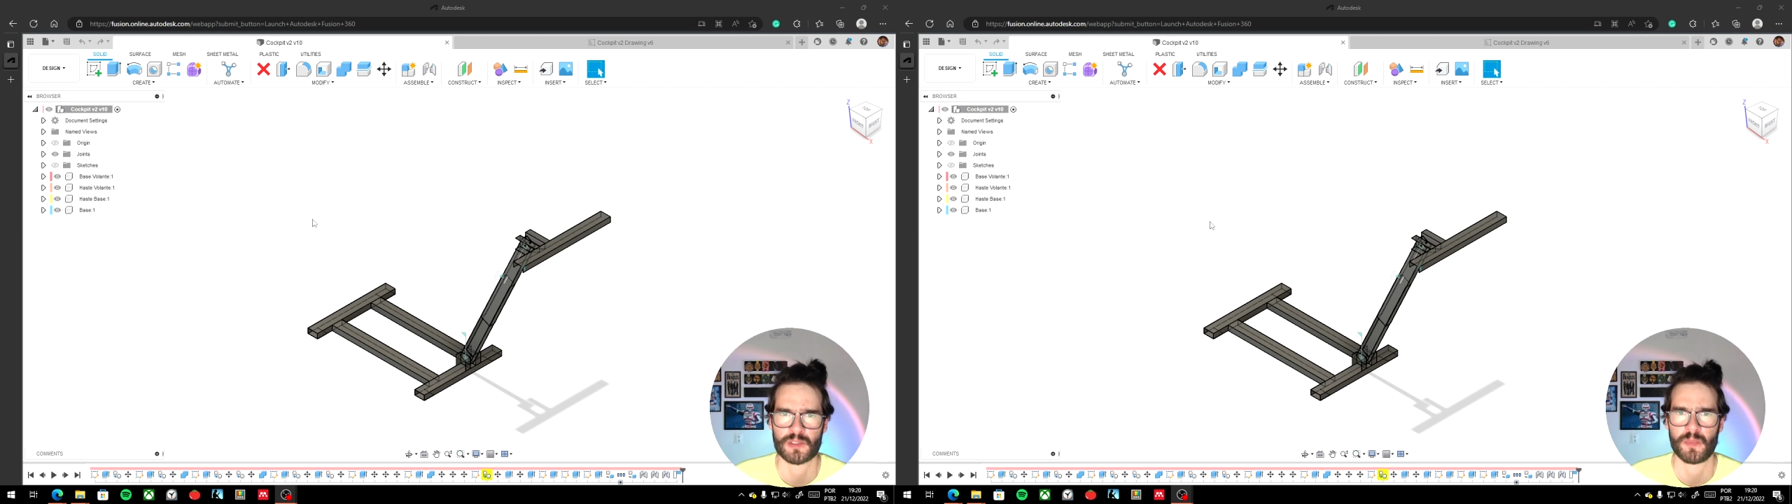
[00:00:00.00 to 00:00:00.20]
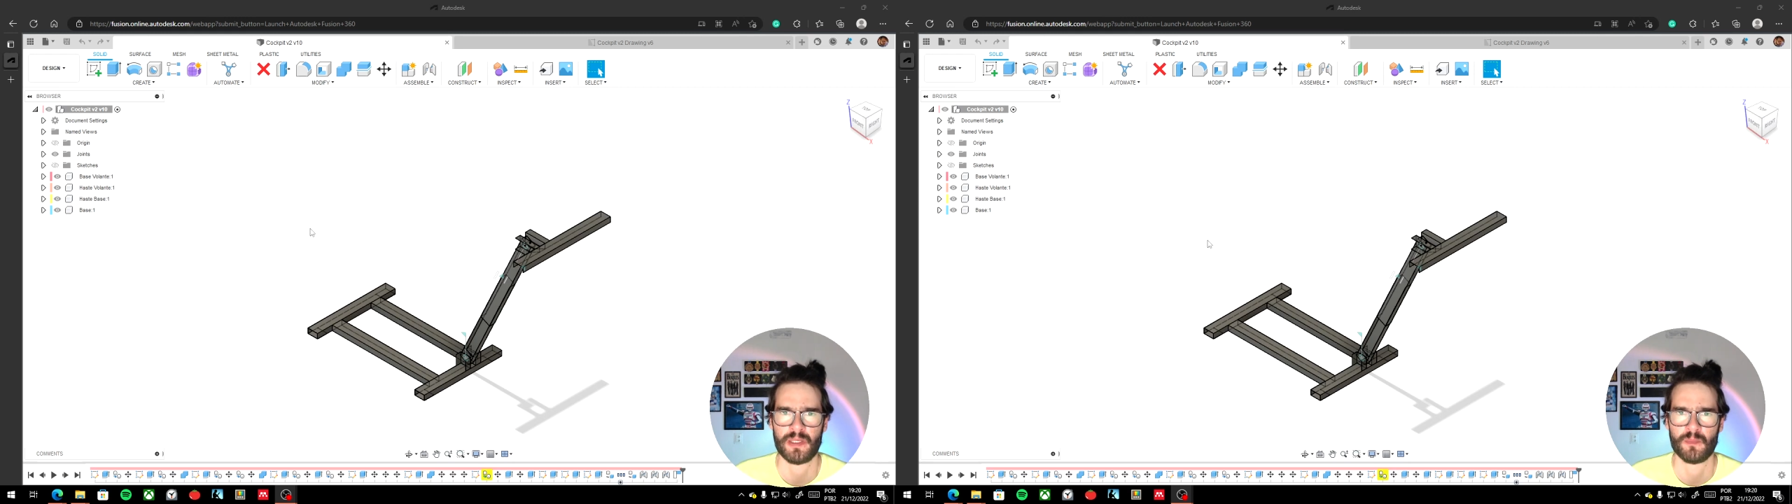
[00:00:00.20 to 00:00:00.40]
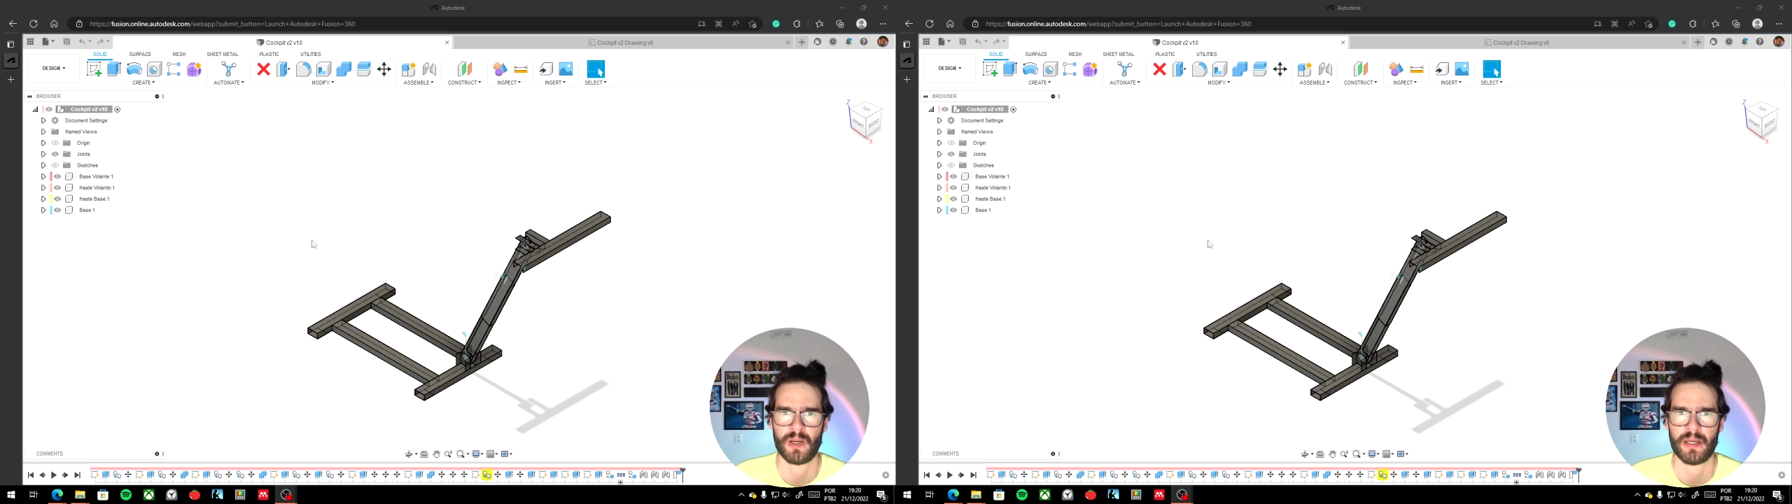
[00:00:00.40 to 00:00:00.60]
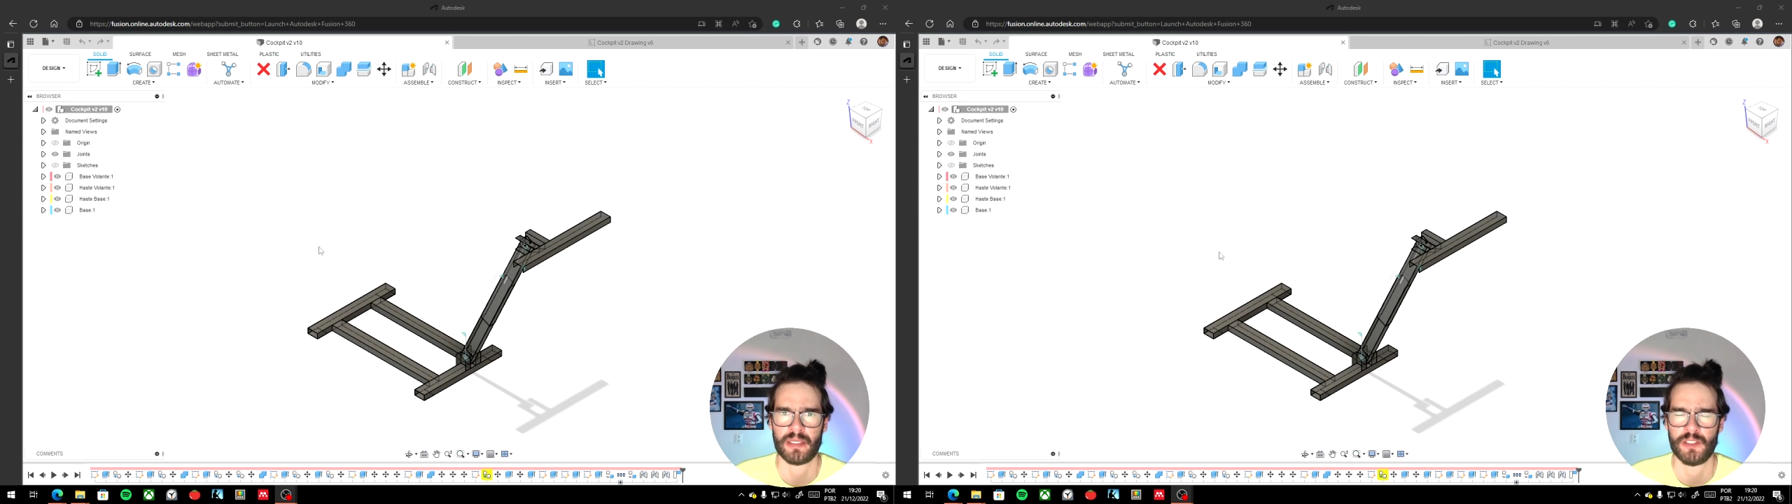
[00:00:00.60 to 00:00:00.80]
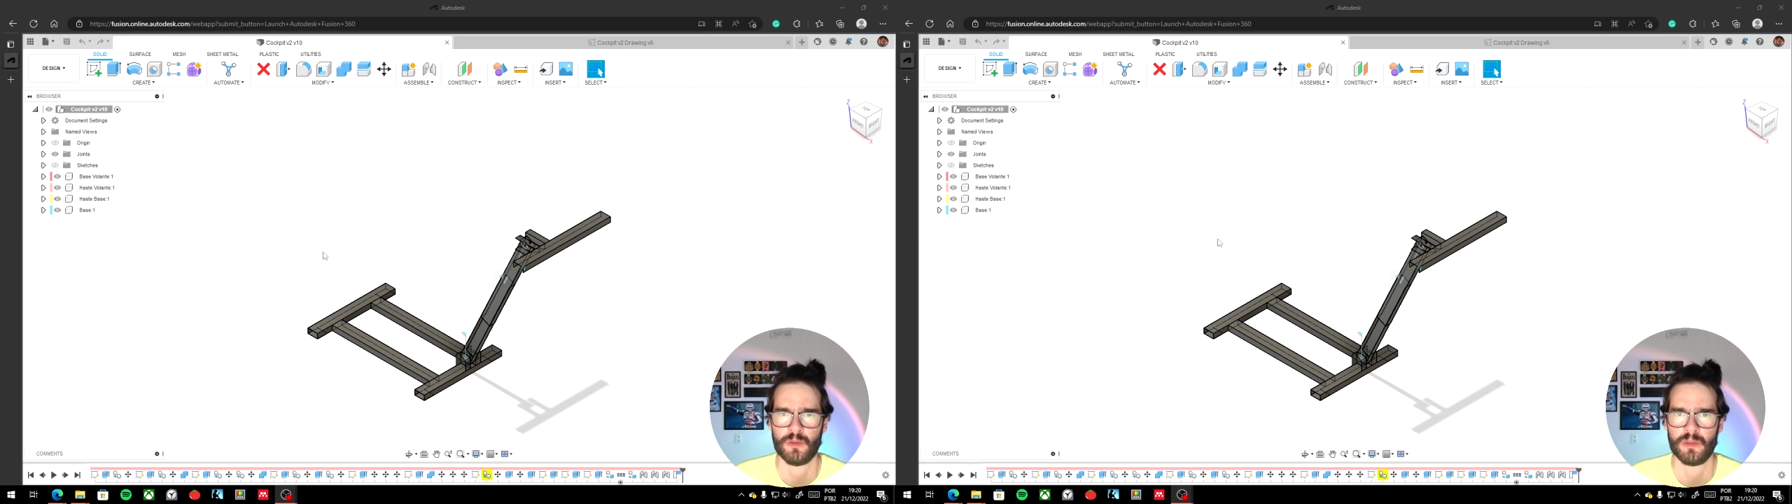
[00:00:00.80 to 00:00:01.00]
made by a
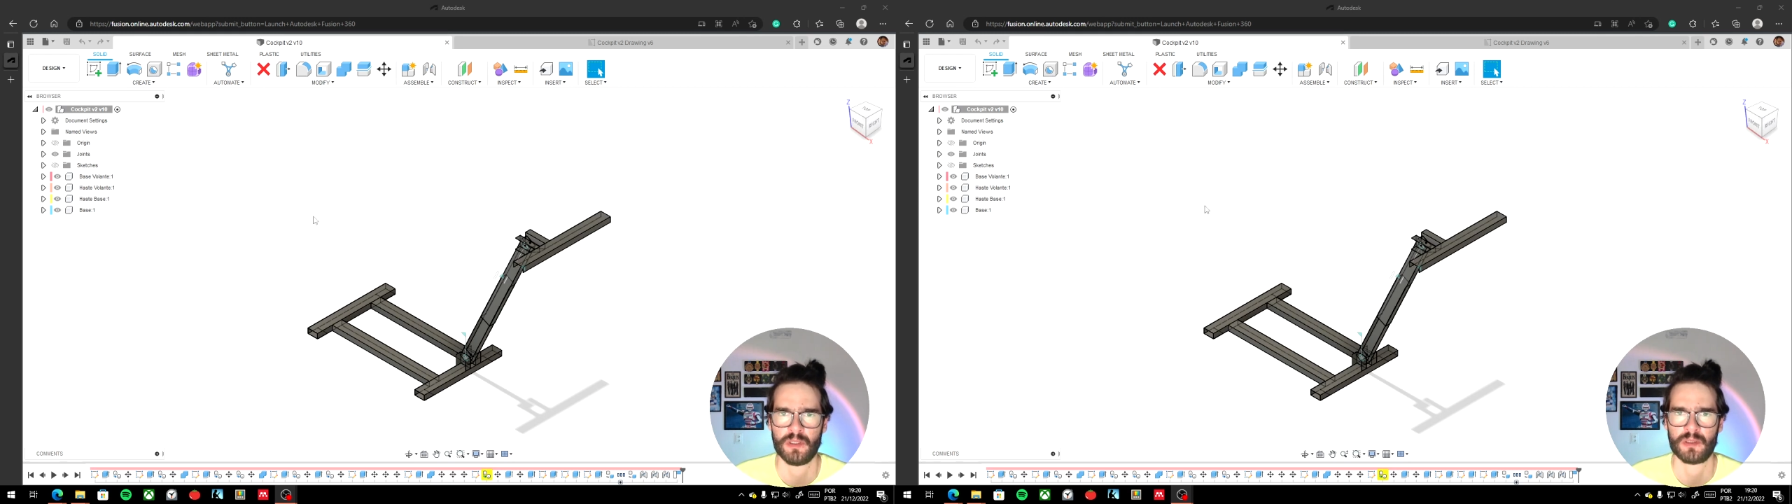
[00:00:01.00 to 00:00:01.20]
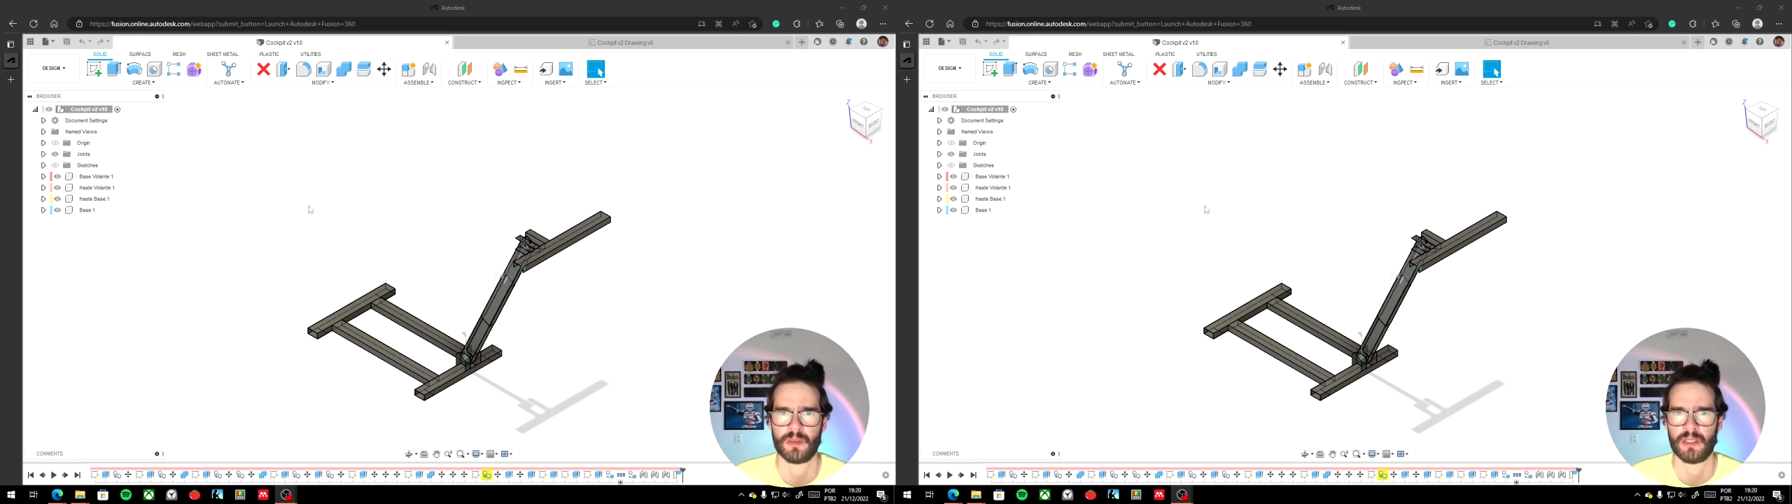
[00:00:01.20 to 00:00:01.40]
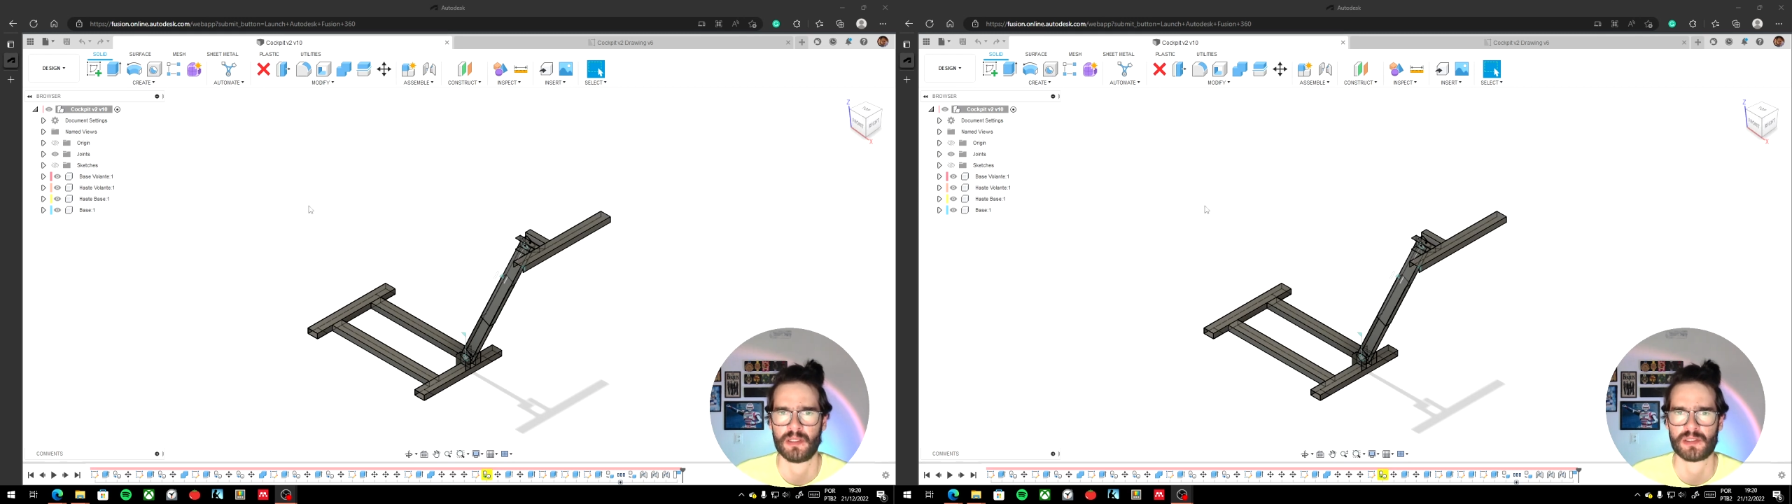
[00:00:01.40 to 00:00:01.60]
unique uh,